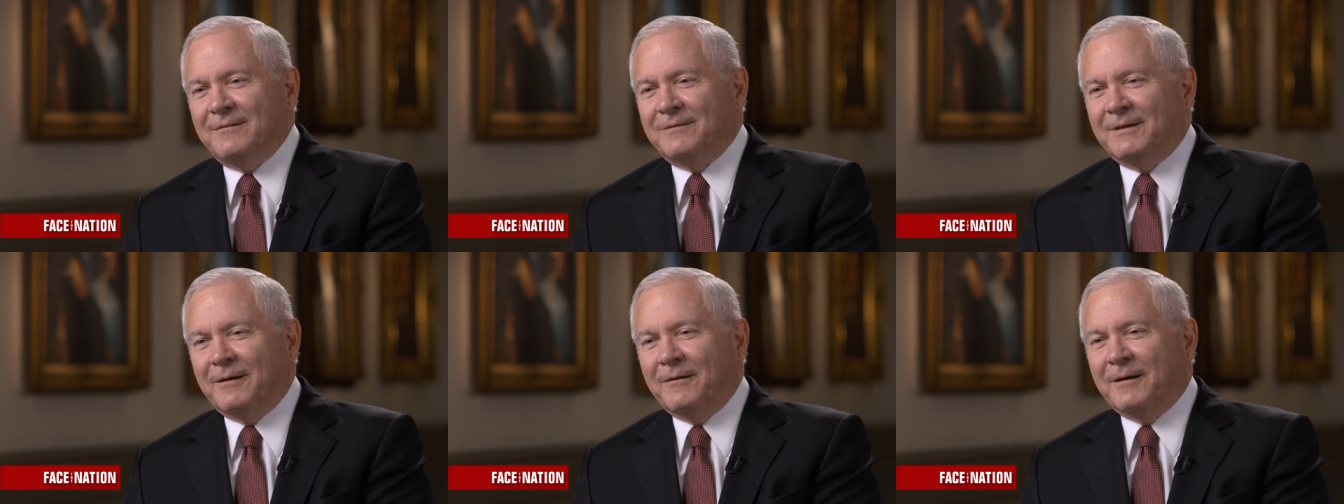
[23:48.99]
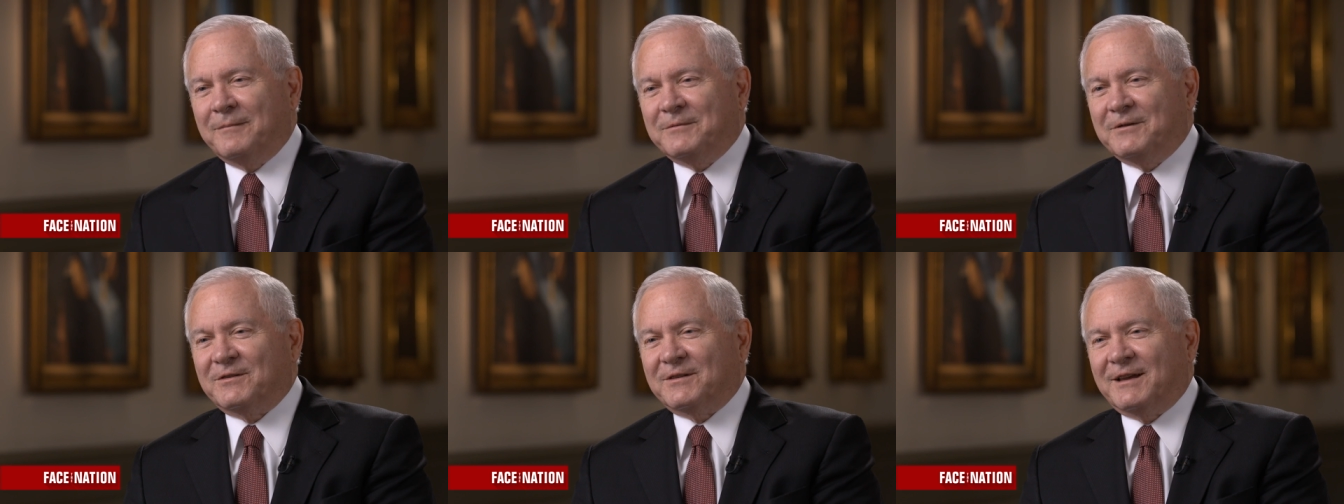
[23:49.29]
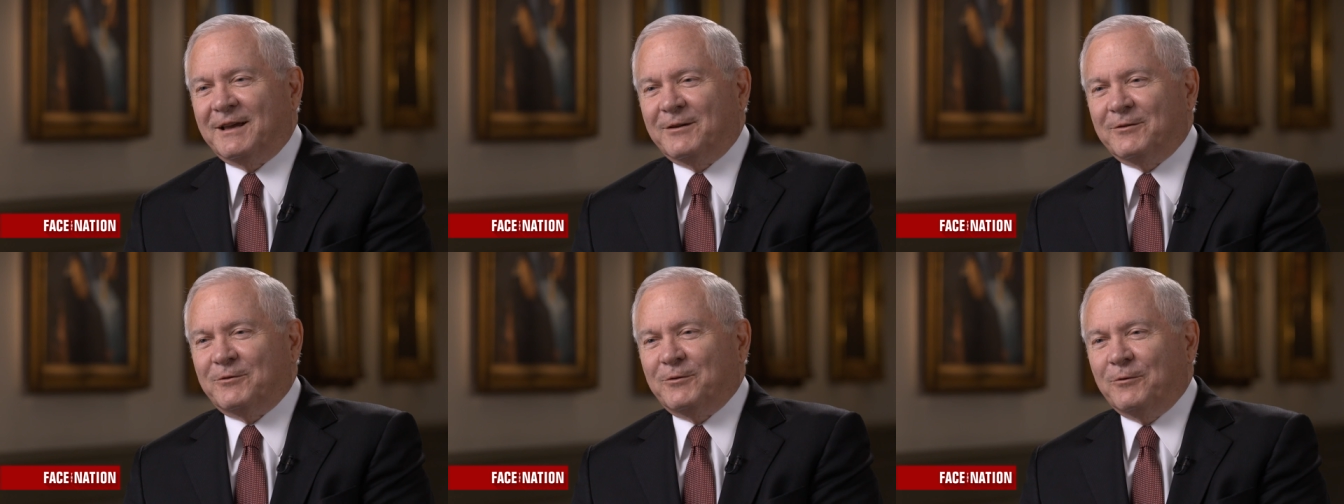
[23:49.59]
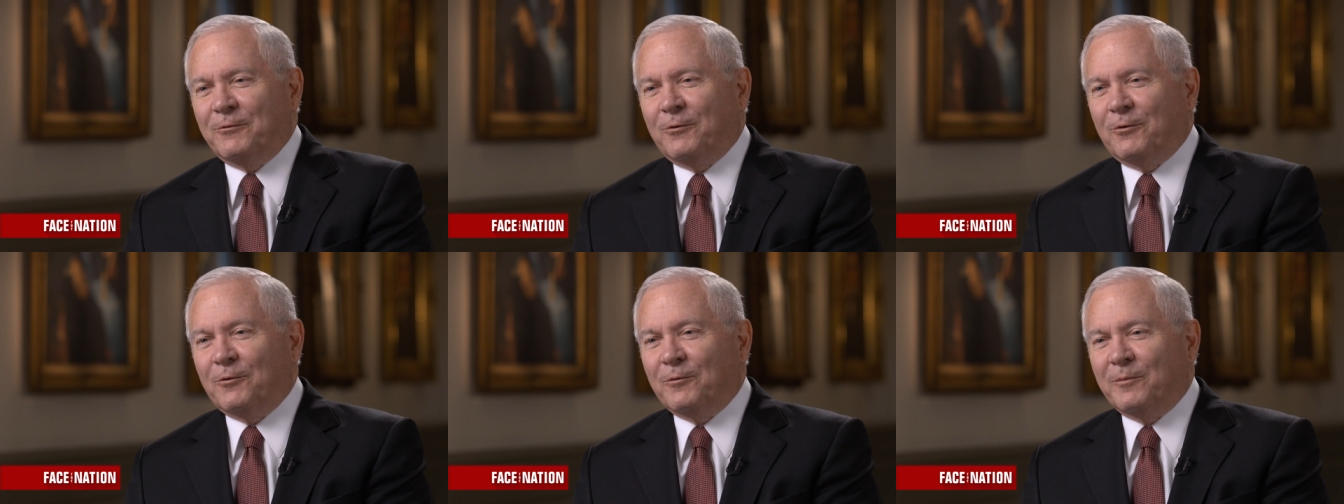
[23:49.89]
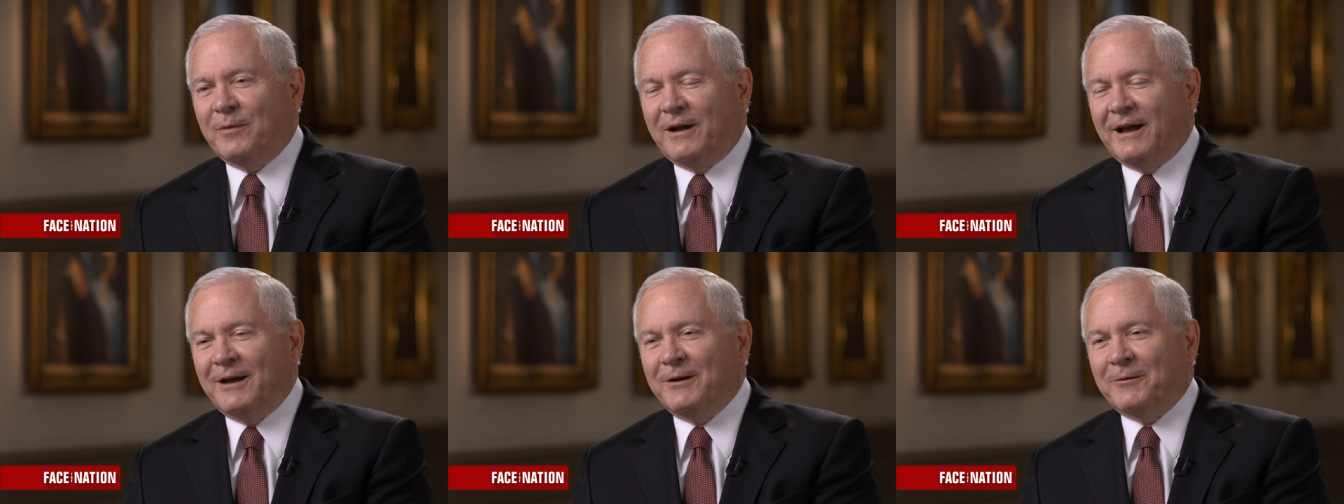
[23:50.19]
maybe I'm just getting too
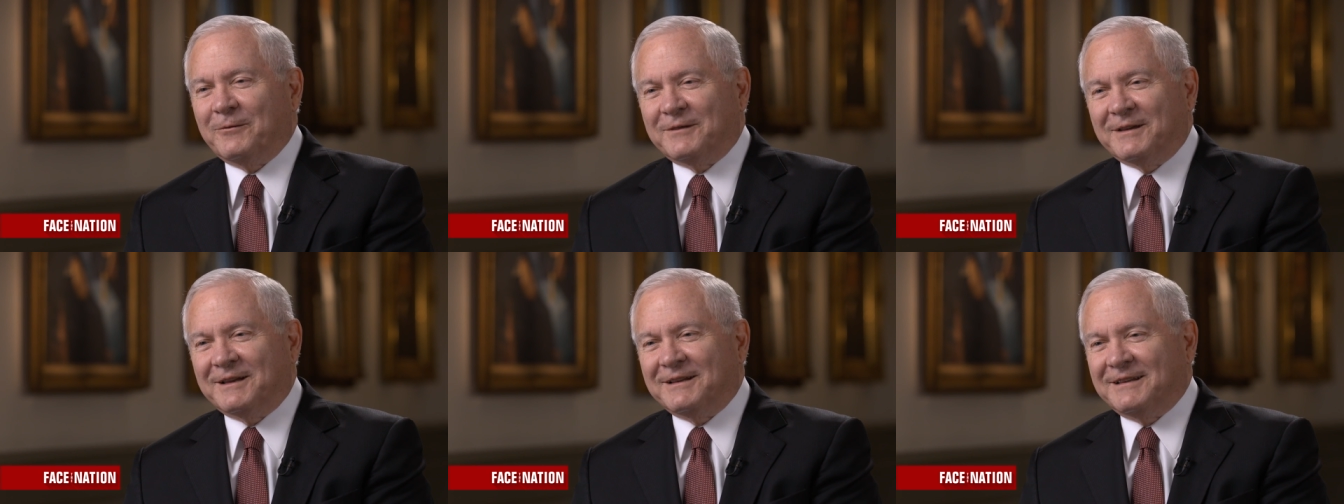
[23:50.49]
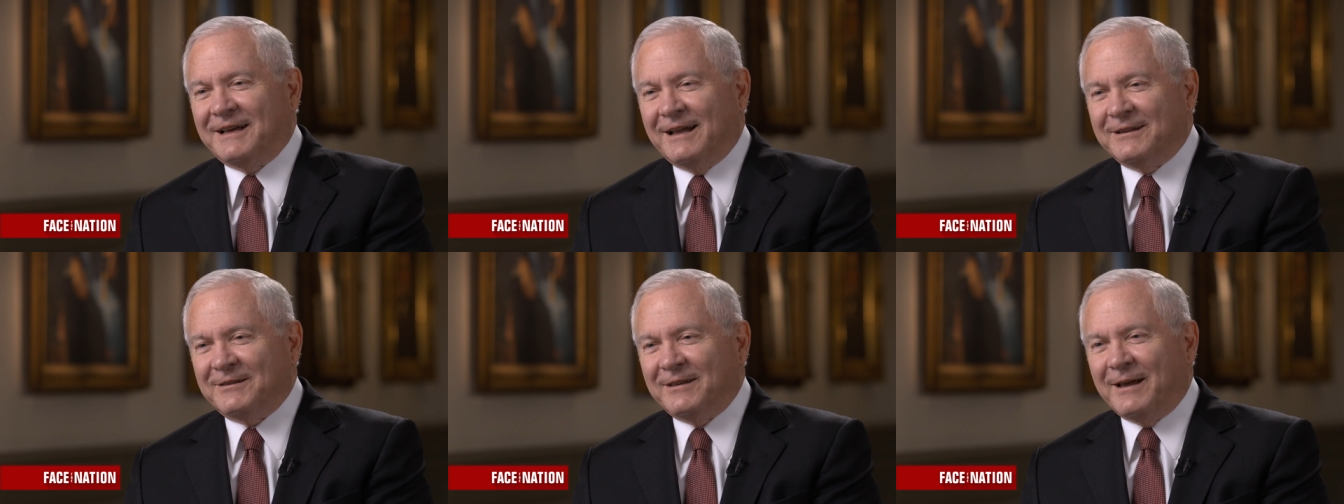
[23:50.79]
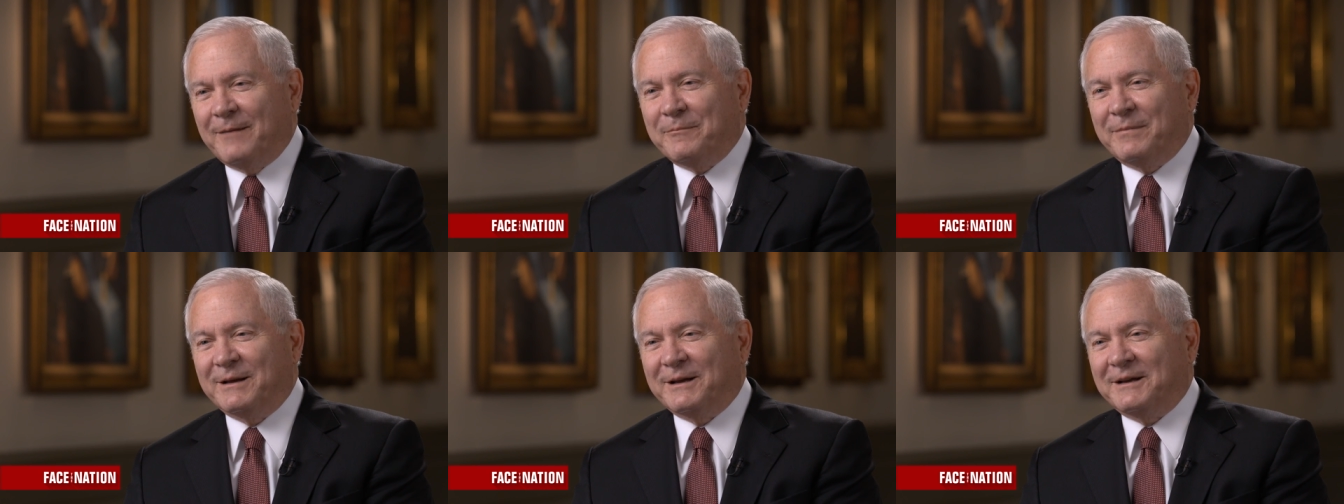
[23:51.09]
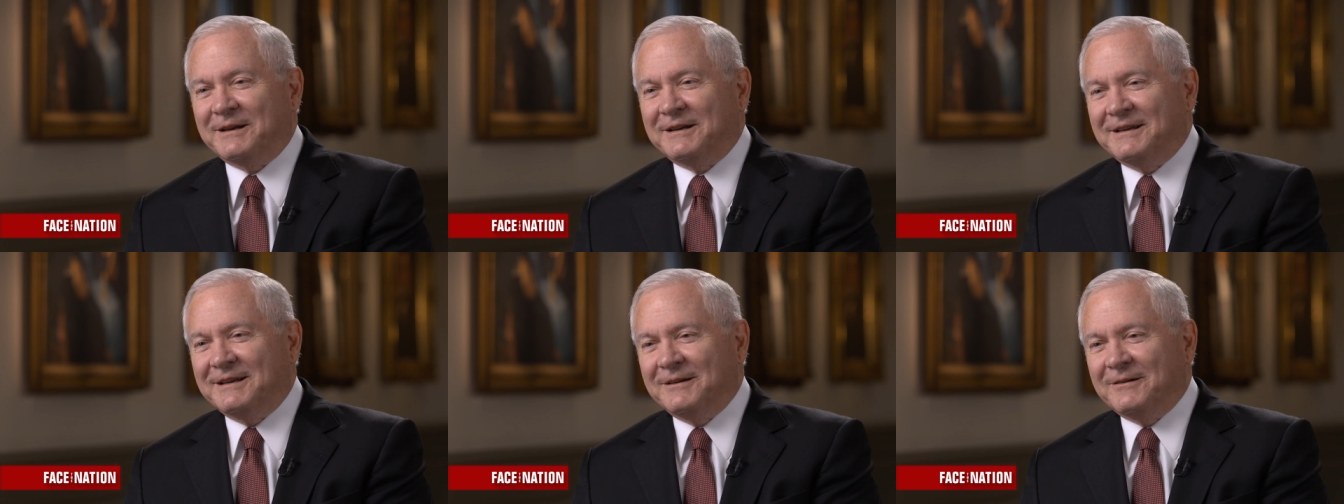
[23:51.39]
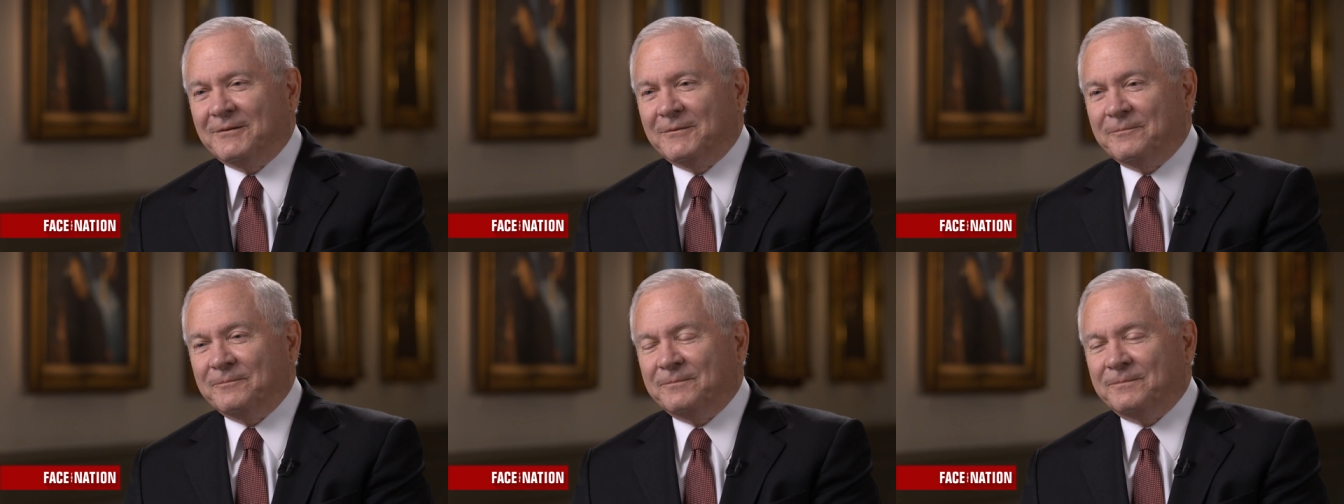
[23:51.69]
old, but I don't think that's that big a
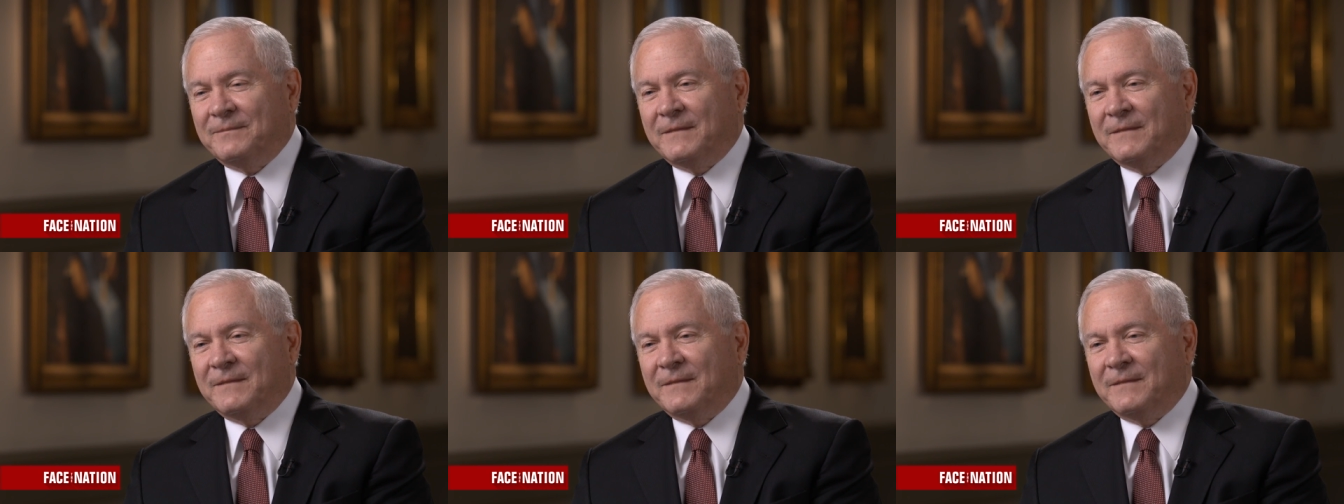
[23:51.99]
deal.